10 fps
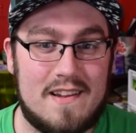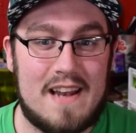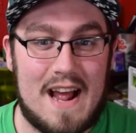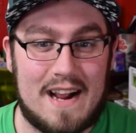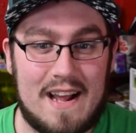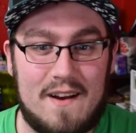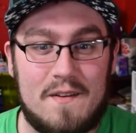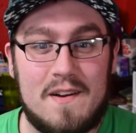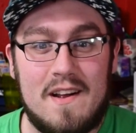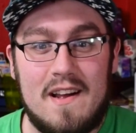the
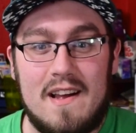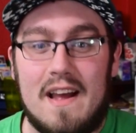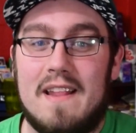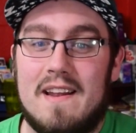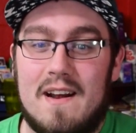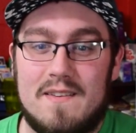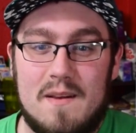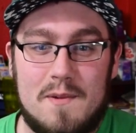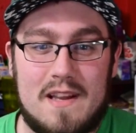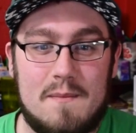knockout, and then I was
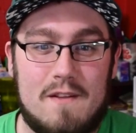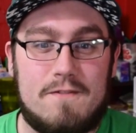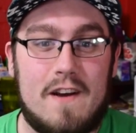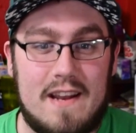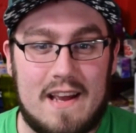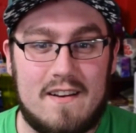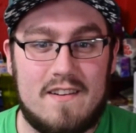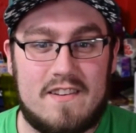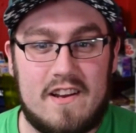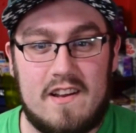able to get my fighting
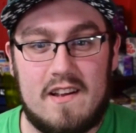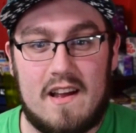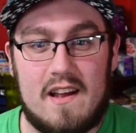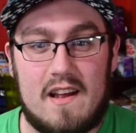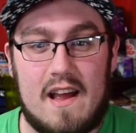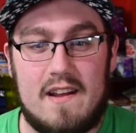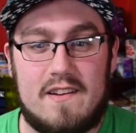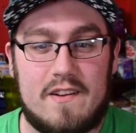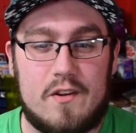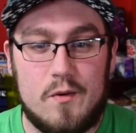energy
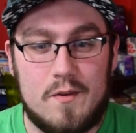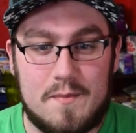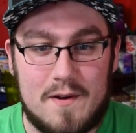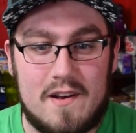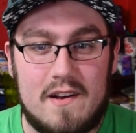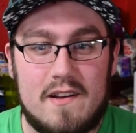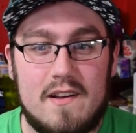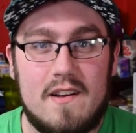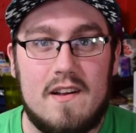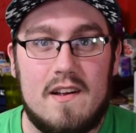into Guzma,
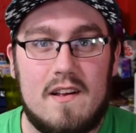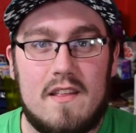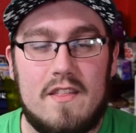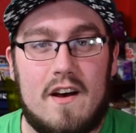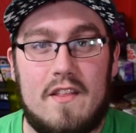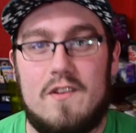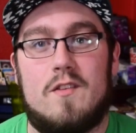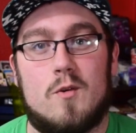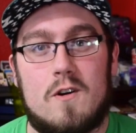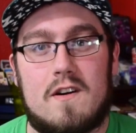the other
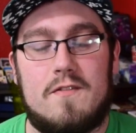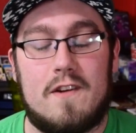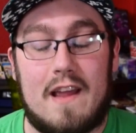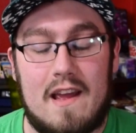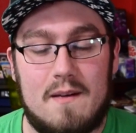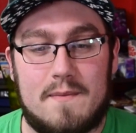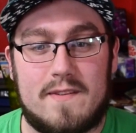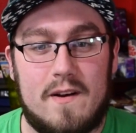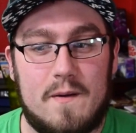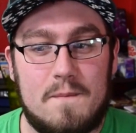Zork, for game.
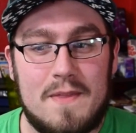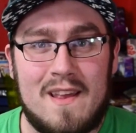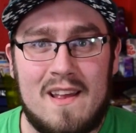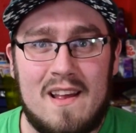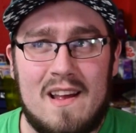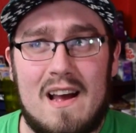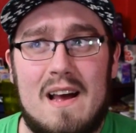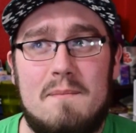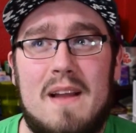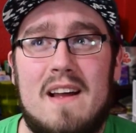So
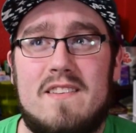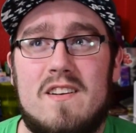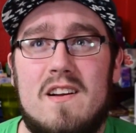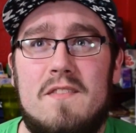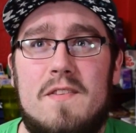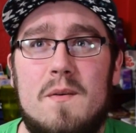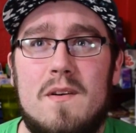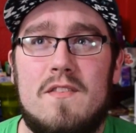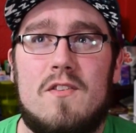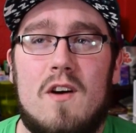I'm not sure if he would
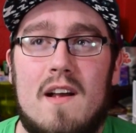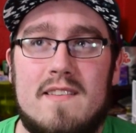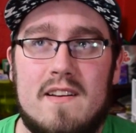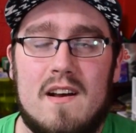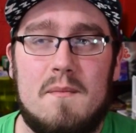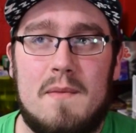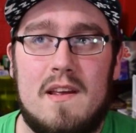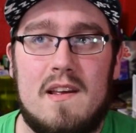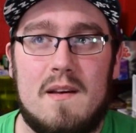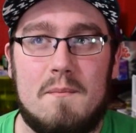have crossing cut
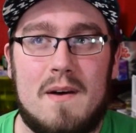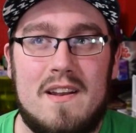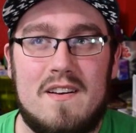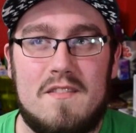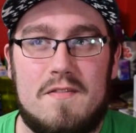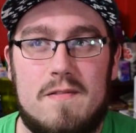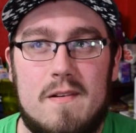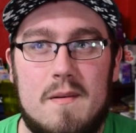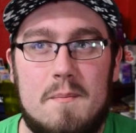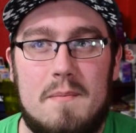me, it might have
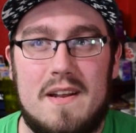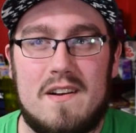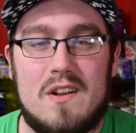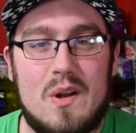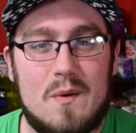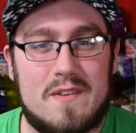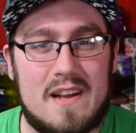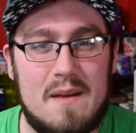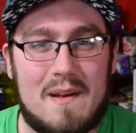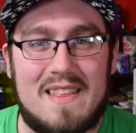been a closer
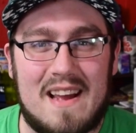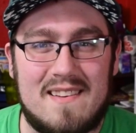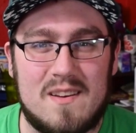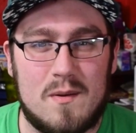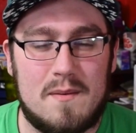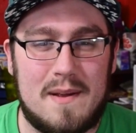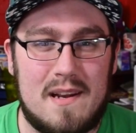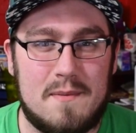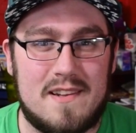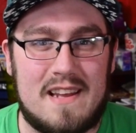game. I think I still would have been
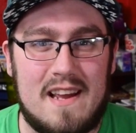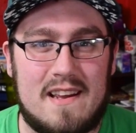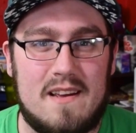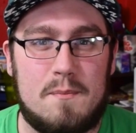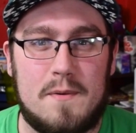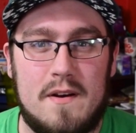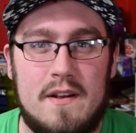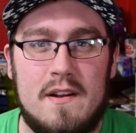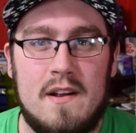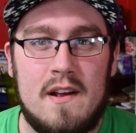able to take it, but